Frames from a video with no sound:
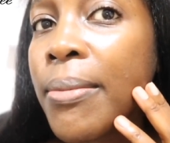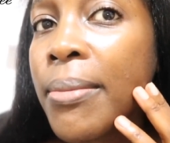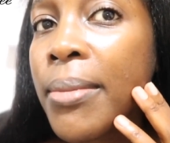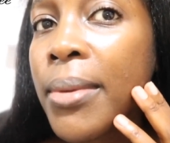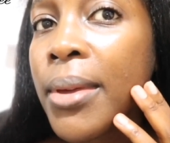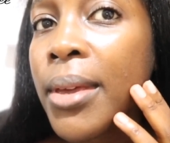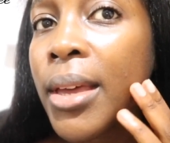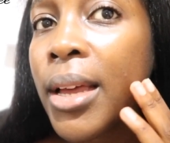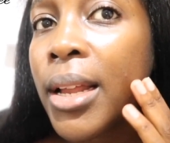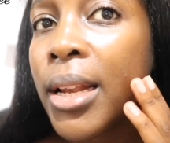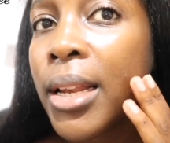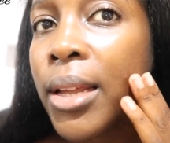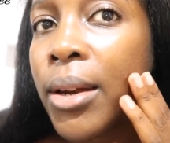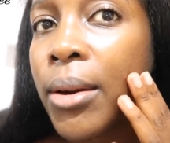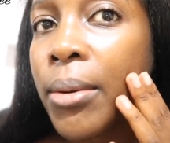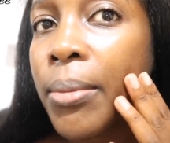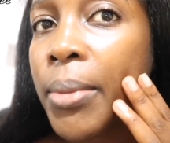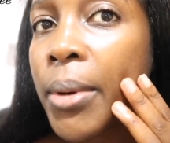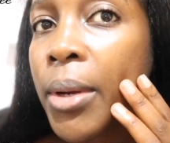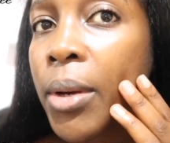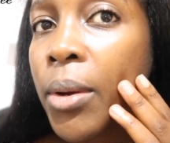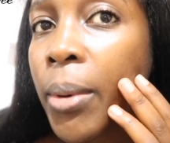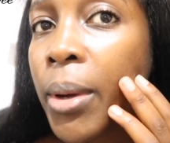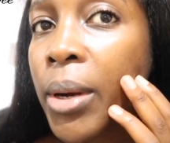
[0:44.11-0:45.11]
me a little
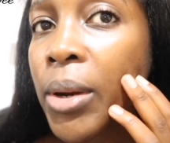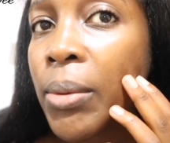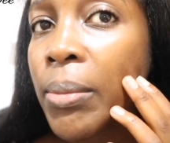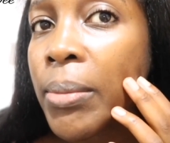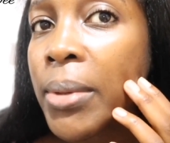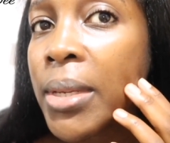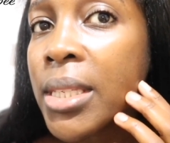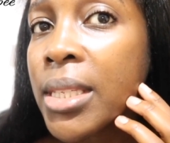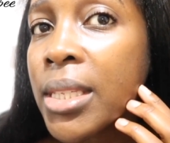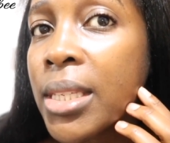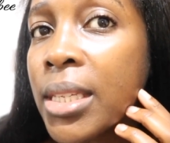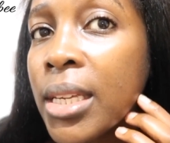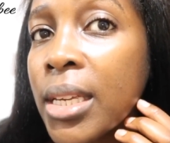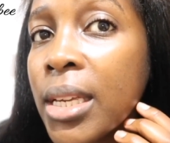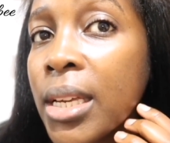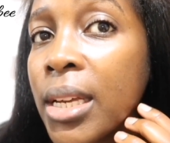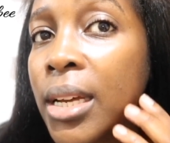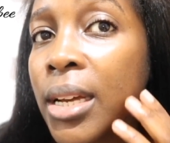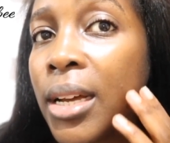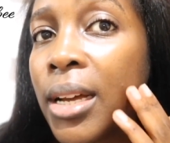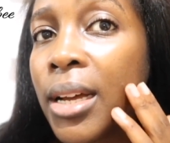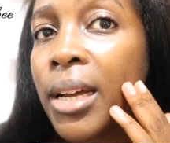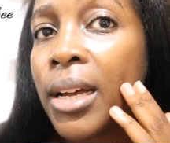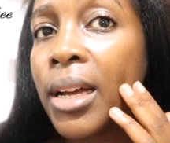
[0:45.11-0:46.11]
bit. You might not be
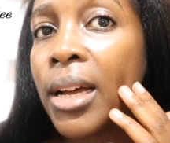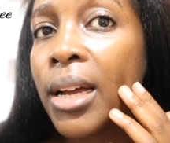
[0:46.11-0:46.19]
seeing.